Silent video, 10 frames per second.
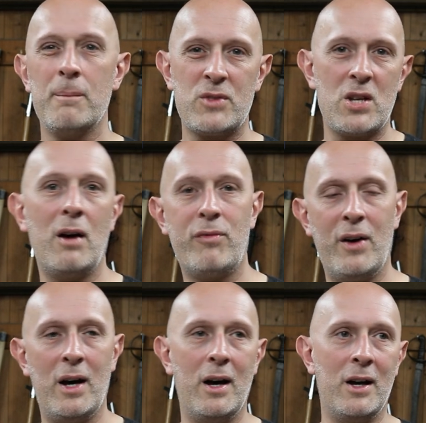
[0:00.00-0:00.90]

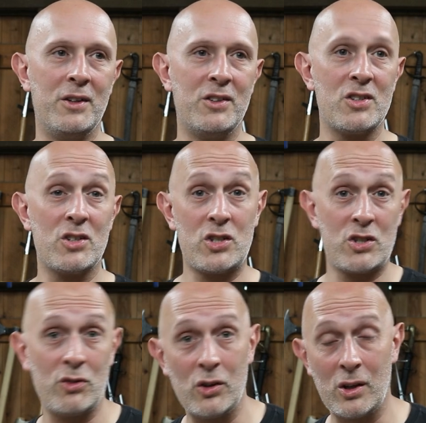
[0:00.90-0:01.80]
tougher and
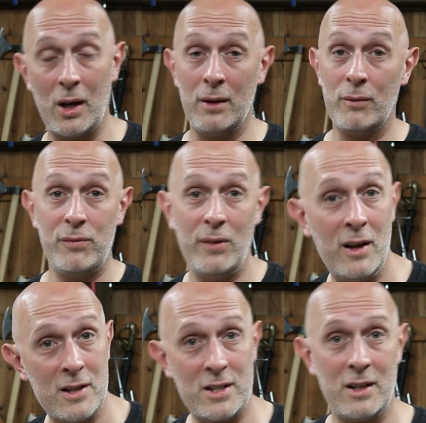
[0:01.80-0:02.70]
stronger and
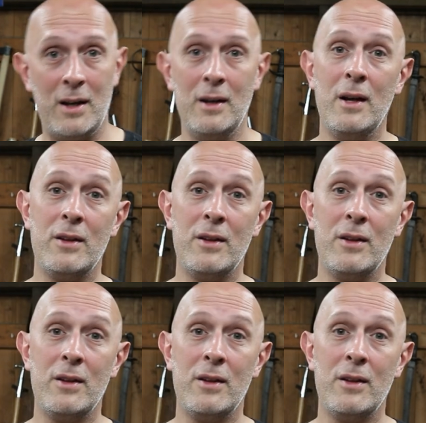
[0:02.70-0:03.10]
faster